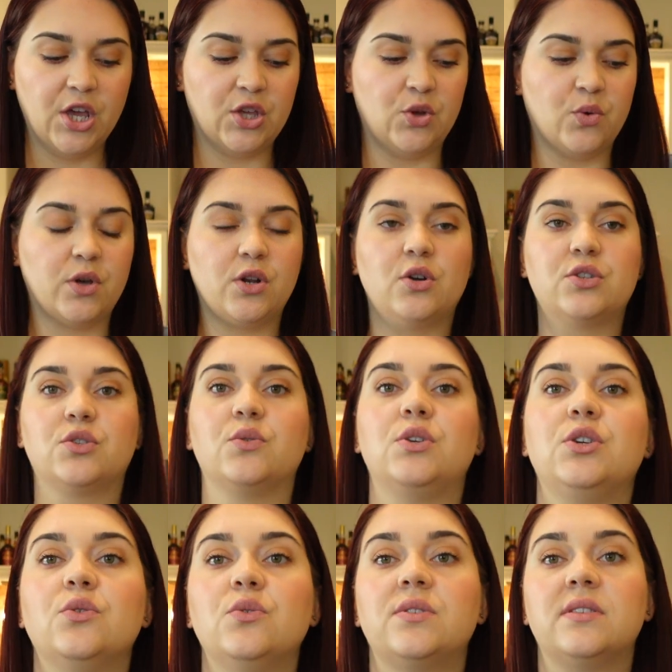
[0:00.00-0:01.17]
You can also
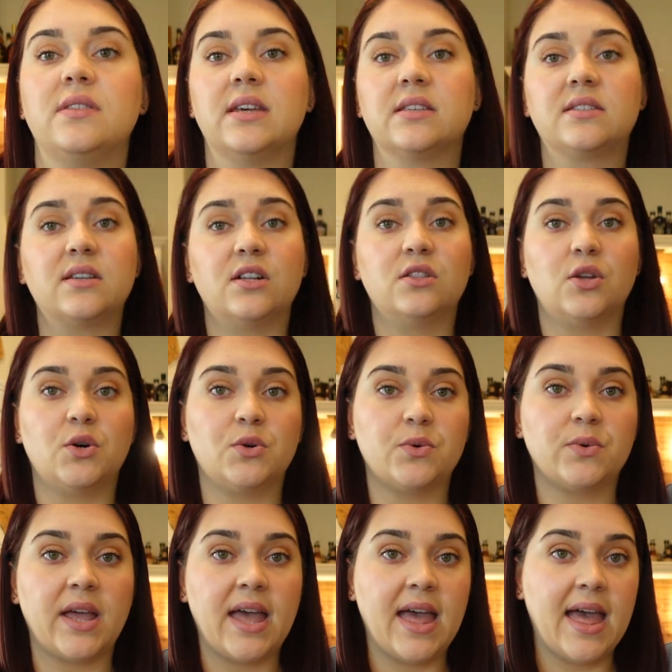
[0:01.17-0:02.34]
use this
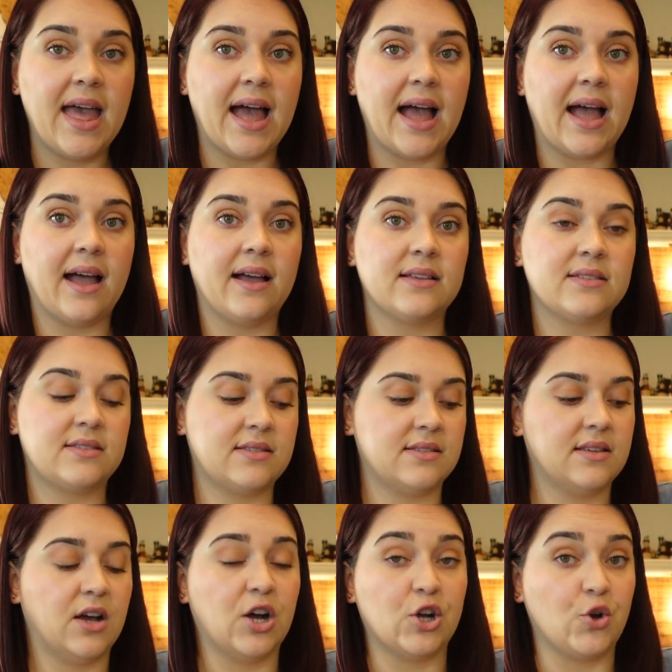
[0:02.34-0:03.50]
alone
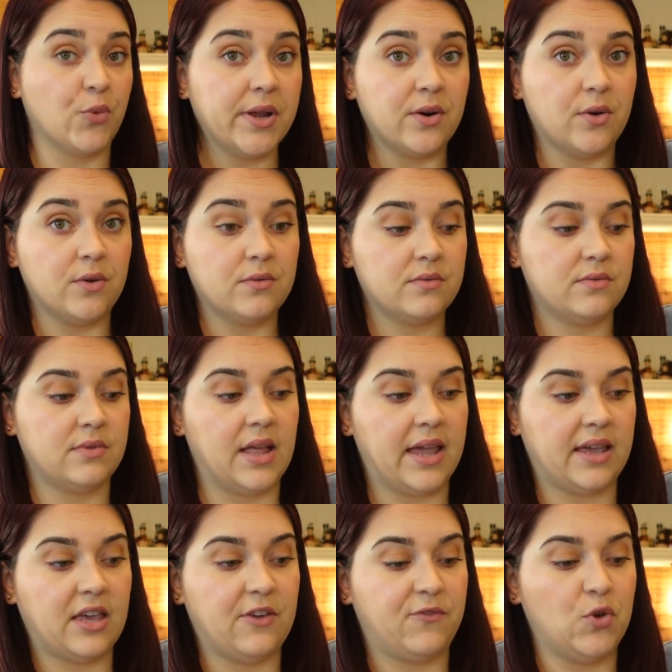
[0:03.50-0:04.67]
as a griddle, like
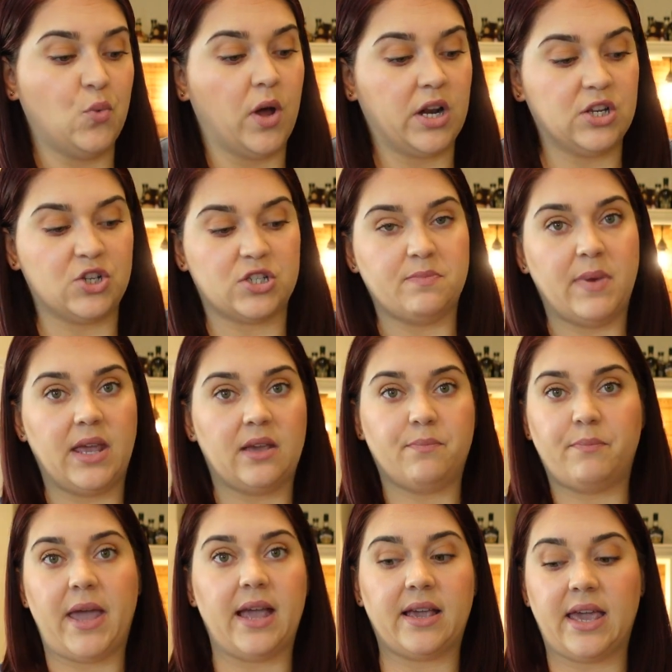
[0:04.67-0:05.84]
if you want to just make
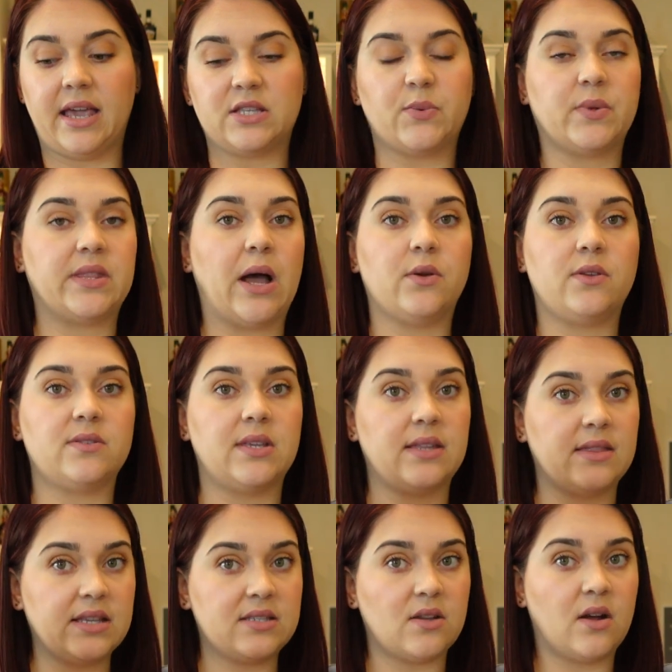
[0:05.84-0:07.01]
pancakes without using
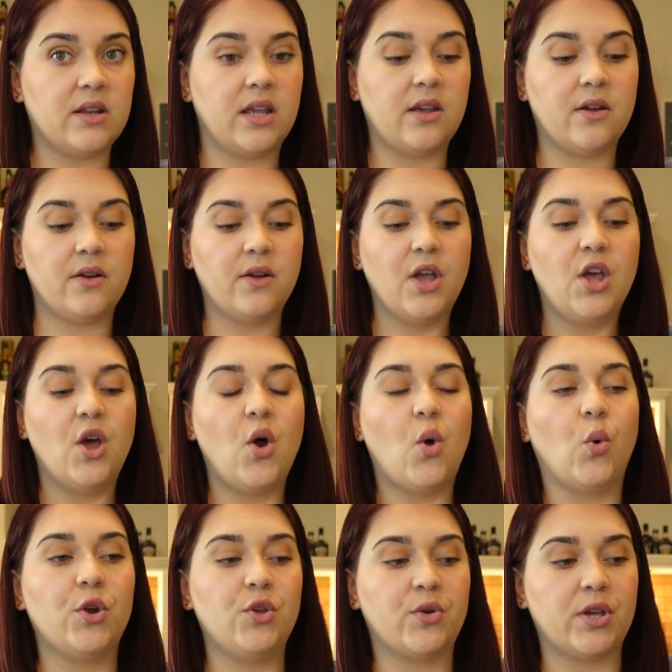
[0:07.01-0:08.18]
this on here,
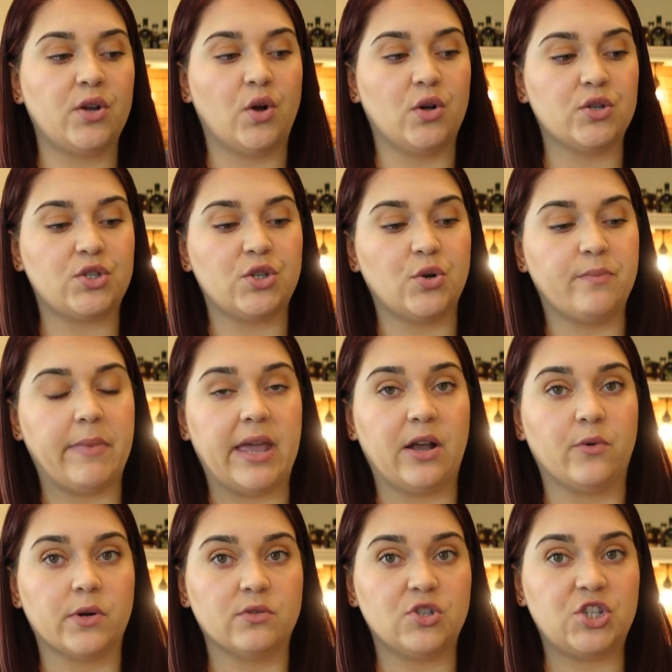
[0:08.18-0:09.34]
or you can also make
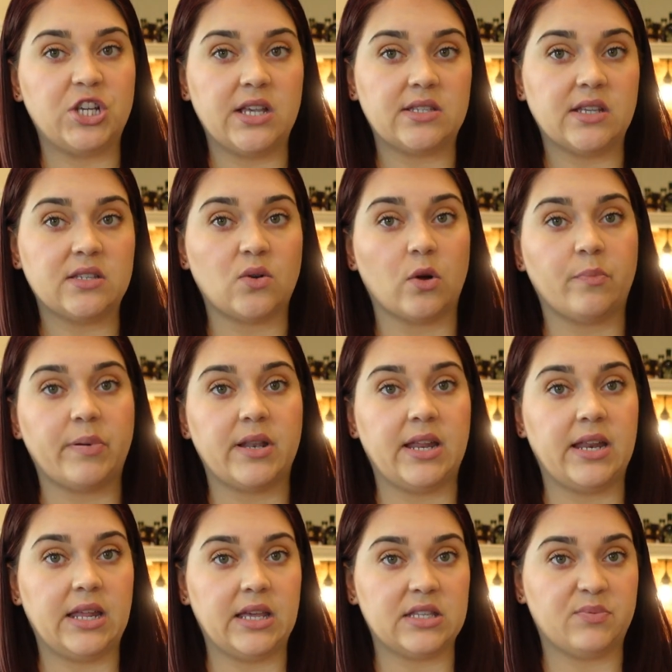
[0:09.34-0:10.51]
grilled cheeses or
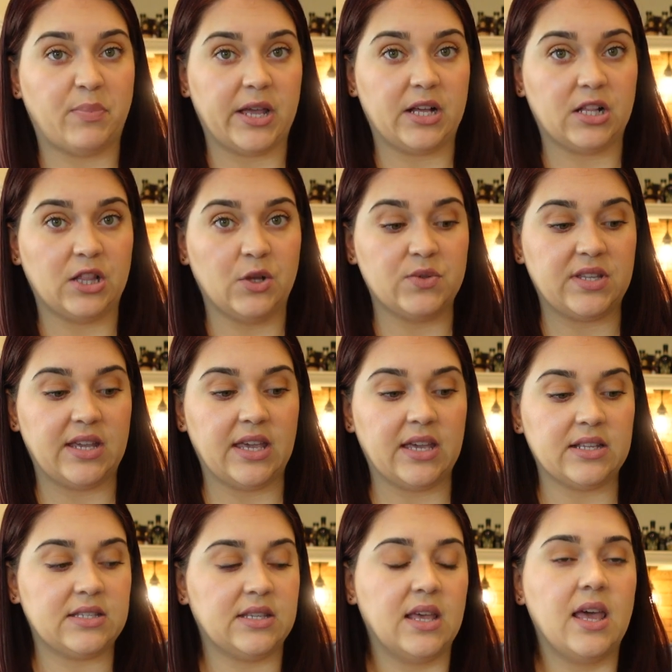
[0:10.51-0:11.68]
paninis by closing
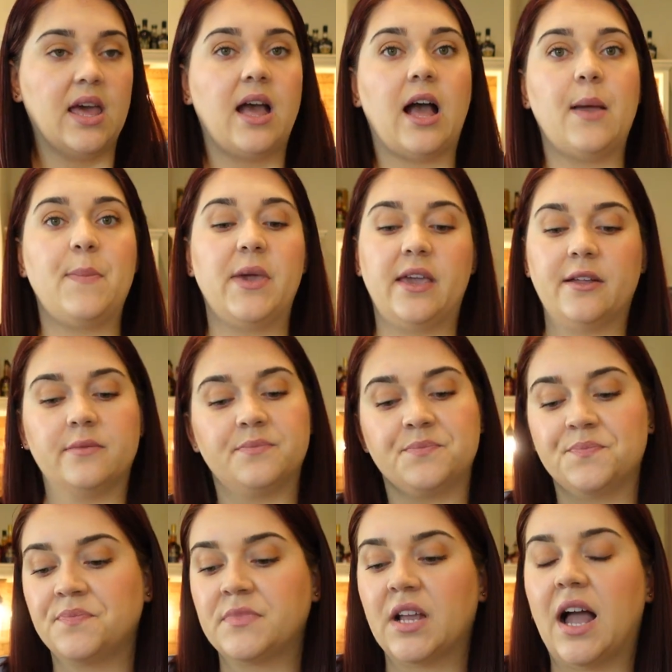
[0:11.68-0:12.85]
it. I mean,
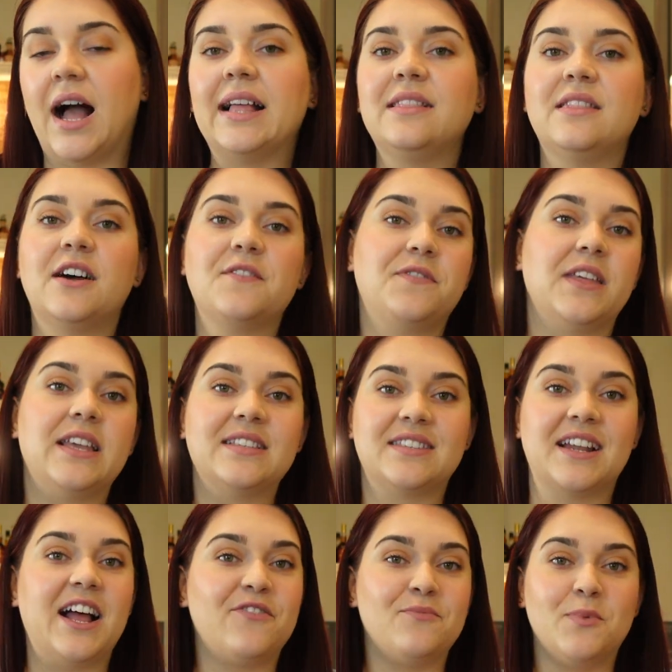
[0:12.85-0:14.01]
I love things that
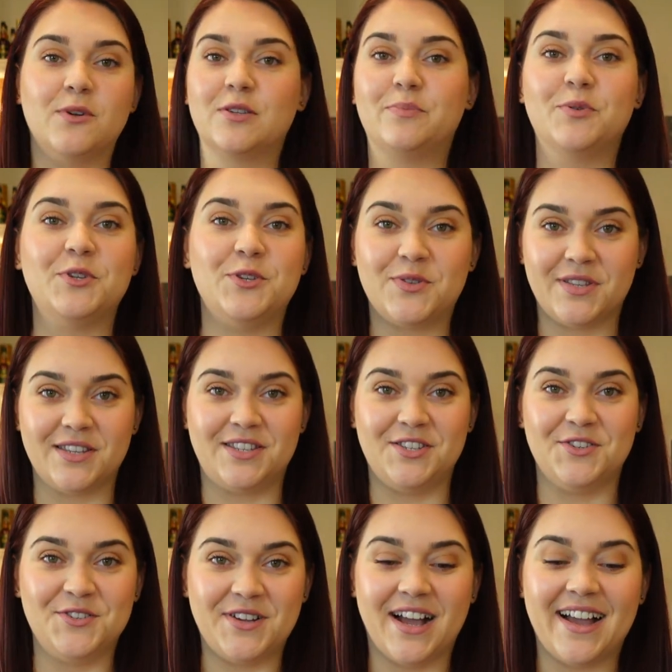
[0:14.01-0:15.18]
have multiple uses,
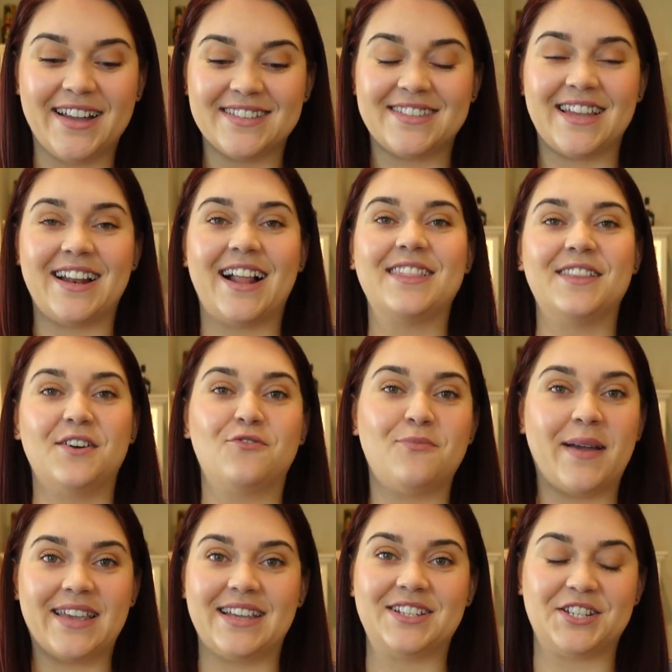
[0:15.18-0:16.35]
you guys, and I love
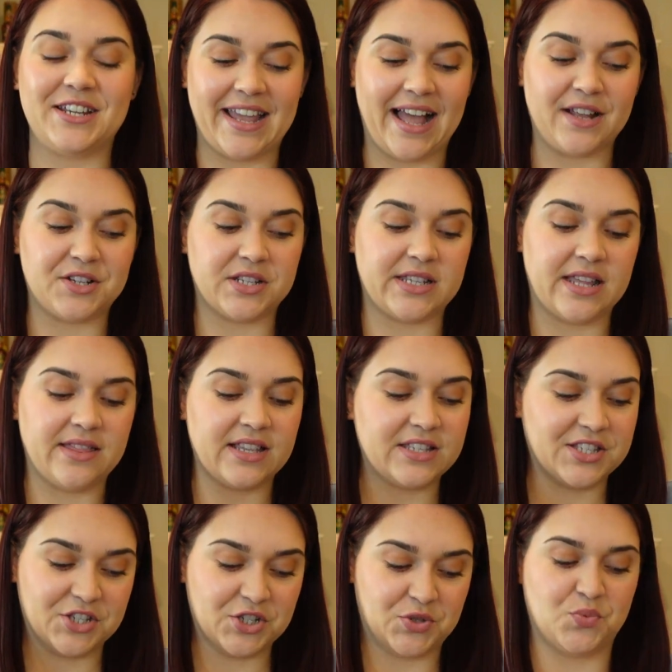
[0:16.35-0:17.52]
my kitchen gadgets, and this
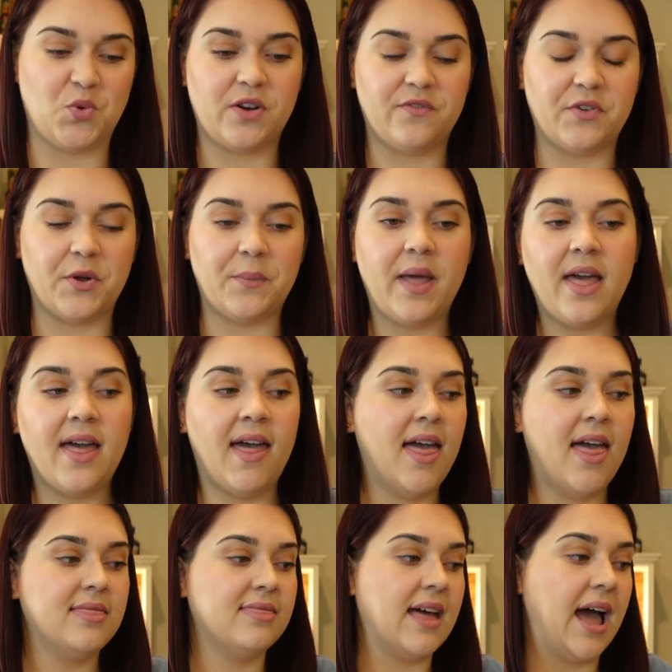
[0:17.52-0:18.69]
is just one of them
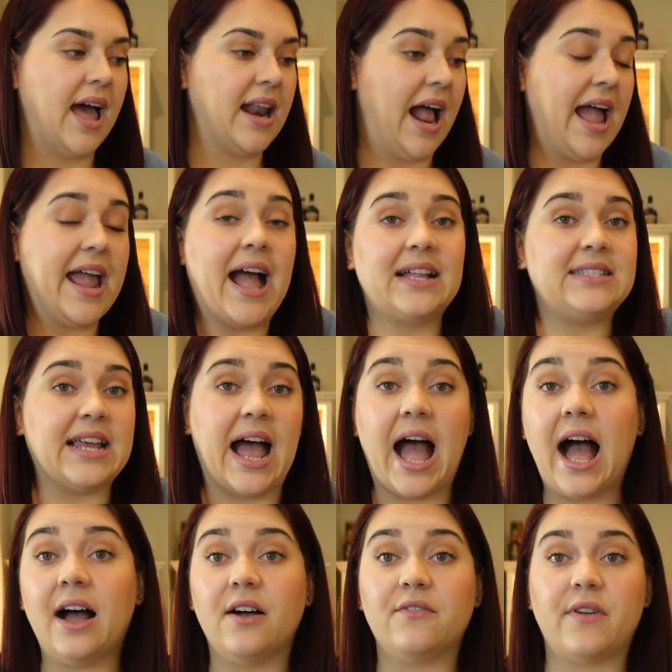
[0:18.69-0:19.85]
that I had to
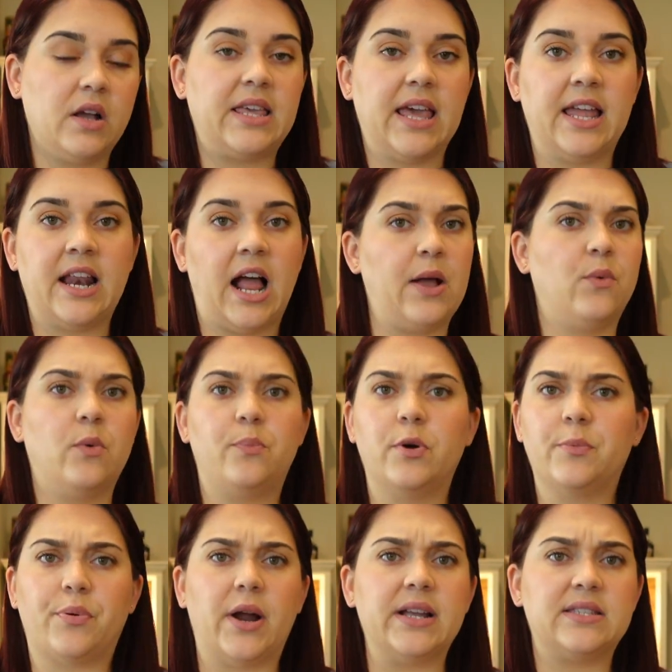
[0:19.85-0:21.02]
have. Again, I will
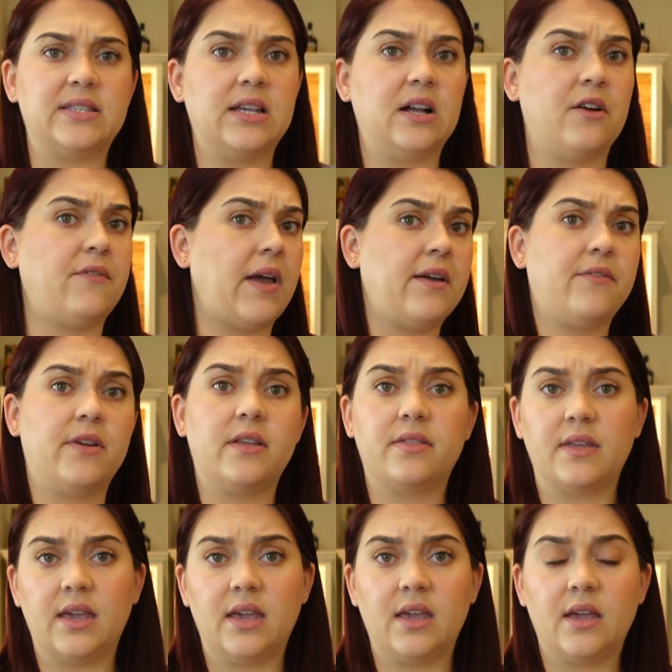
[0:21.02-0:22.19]
put pricing of
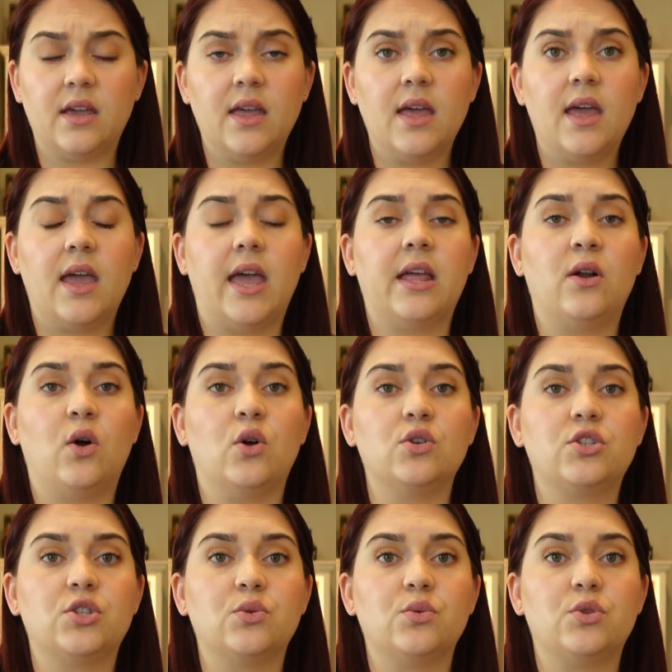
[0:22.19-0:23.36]
everything and
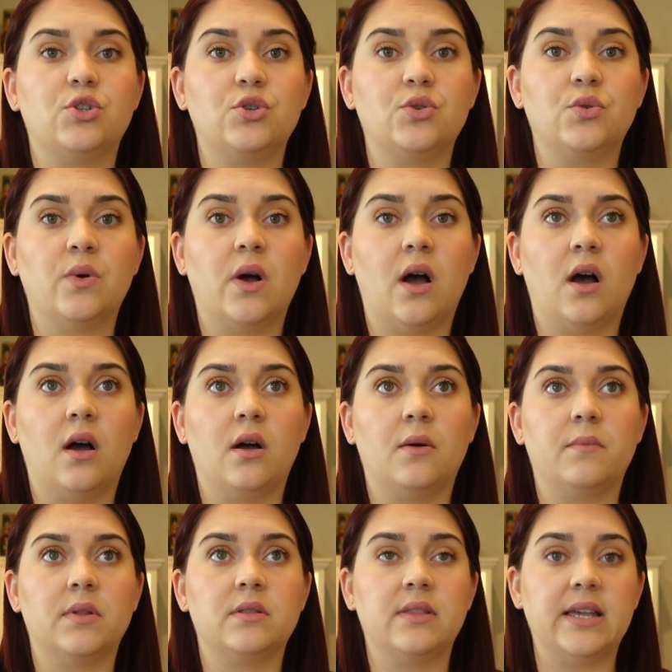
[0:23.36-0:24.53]
also do
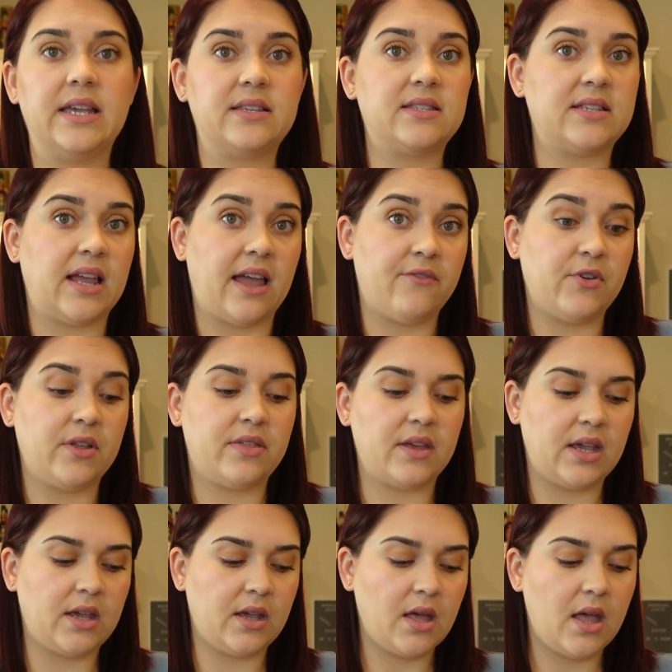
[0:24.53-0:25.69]
links to
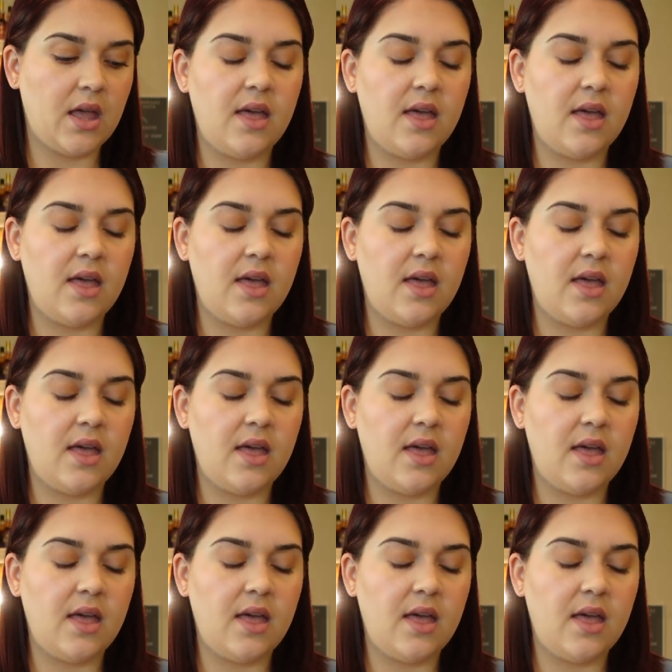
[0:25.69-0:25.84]
everything.